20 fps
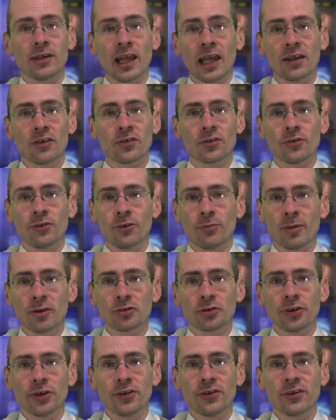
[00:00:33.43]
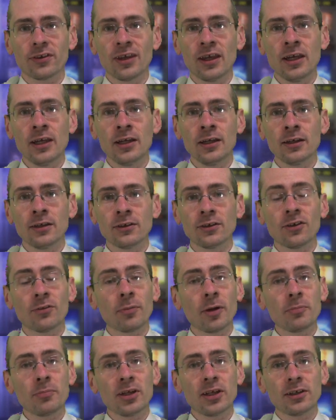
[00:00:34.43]
cancer specialist,
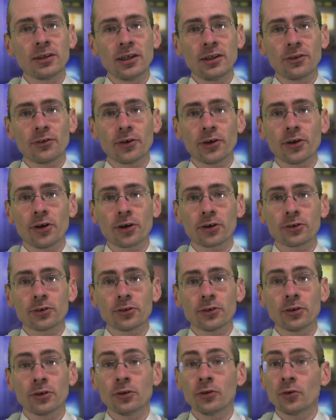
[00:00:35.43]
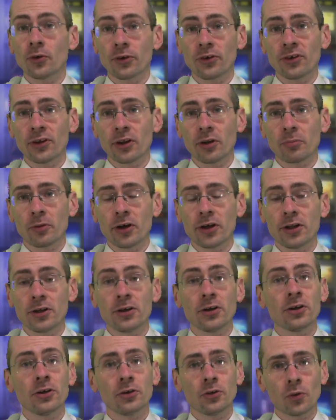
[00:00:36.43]
despite being neither a doctor, nor
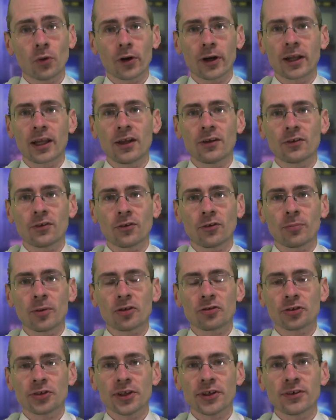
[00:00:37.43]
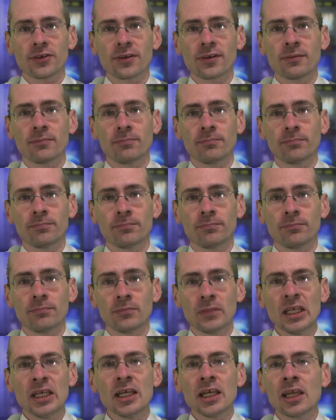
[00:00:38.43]
celebrated, nor a cancer specialist.
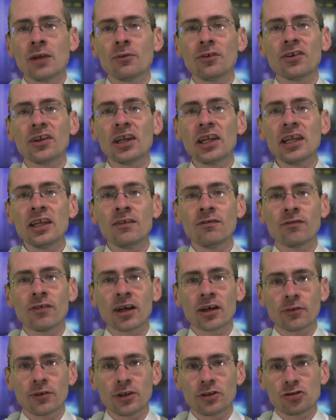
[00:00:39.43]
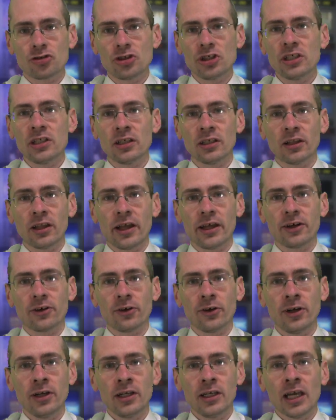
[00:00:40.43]
He was an inveterate cheat and
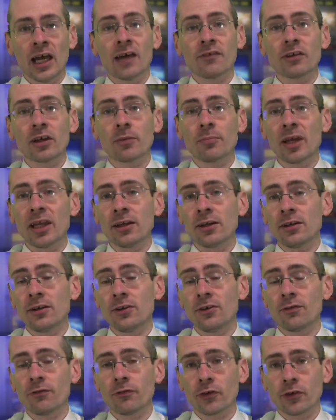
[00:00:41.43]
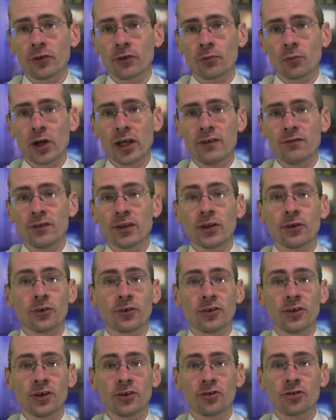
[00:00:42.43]
liar, having abandoned his first wife and their
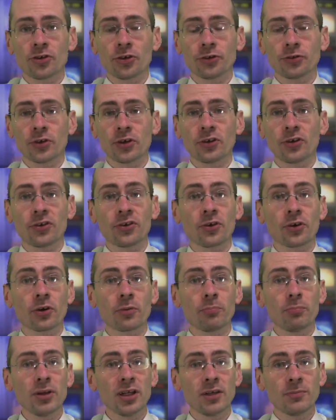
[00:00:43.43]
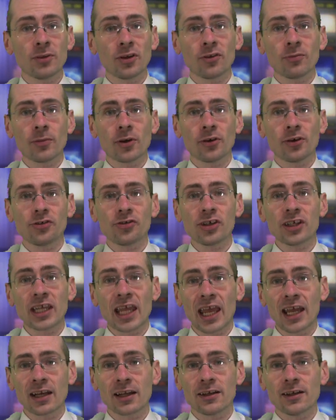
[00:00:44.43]
6 children to start a bigamous marriage in
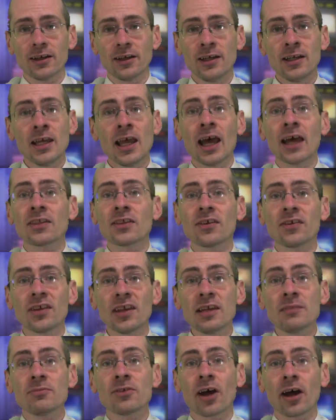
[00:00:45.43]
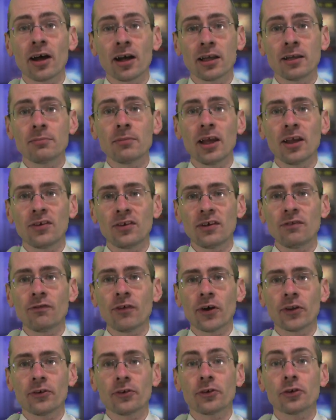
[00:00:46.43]
Canada at the same time as he
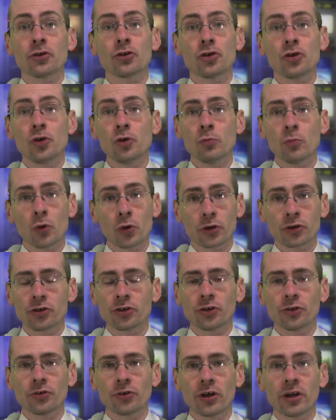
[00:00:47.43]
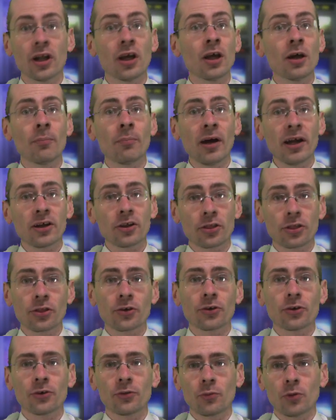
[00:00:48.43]
fathered 2 more children by a
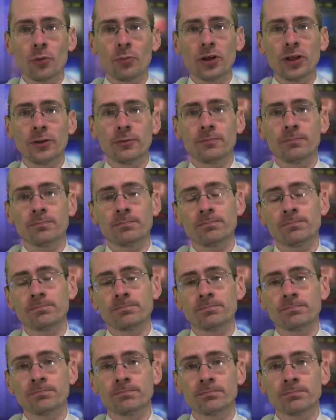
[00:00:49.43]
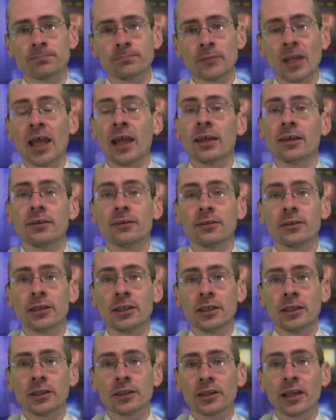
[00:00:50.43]
3rd woman. And,
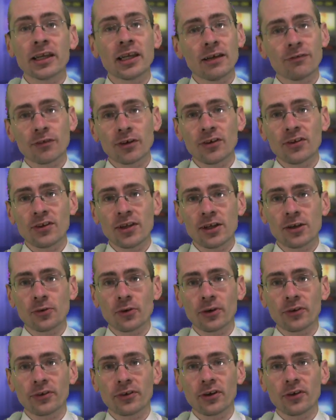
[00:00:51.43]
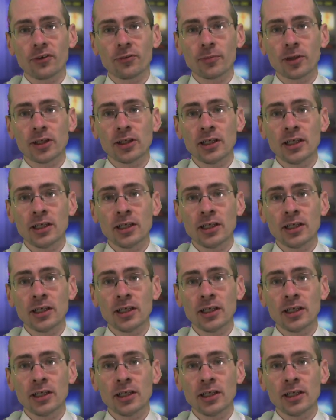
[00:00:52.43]
like every snake oil salesman,